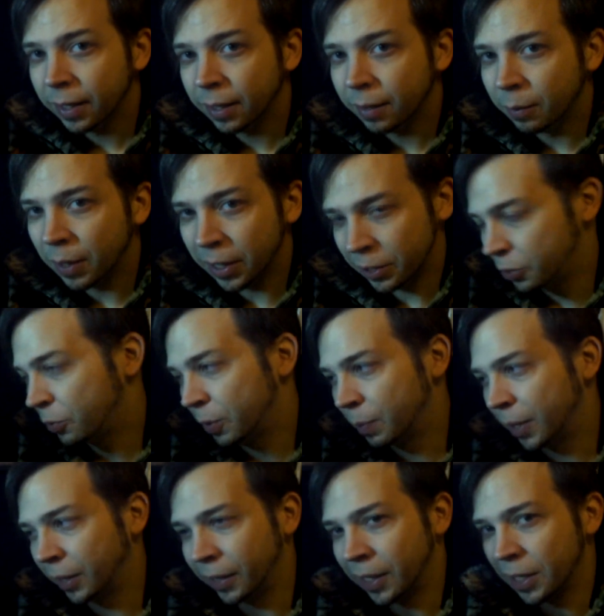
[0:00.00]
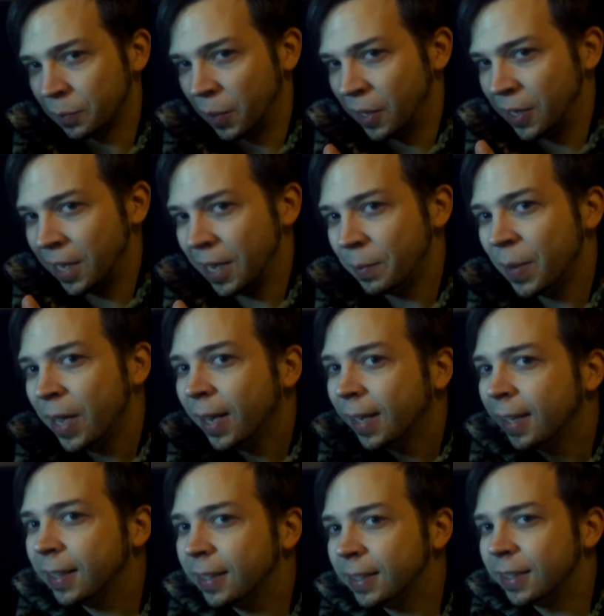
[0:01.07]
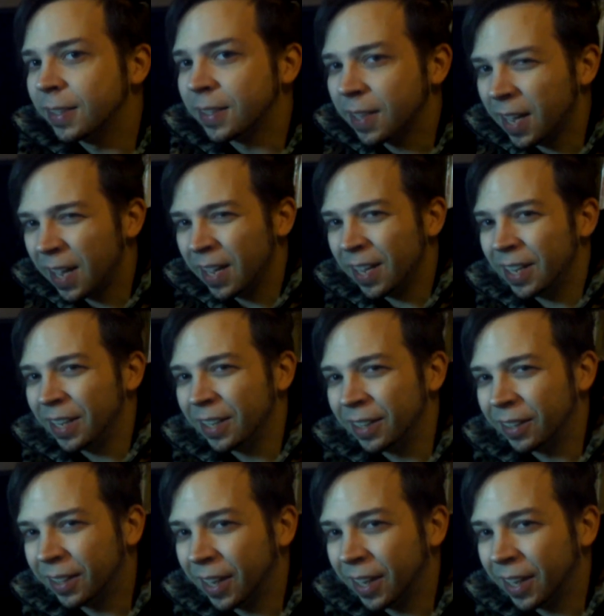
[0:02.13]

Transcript: as you could probably guess by the name, is a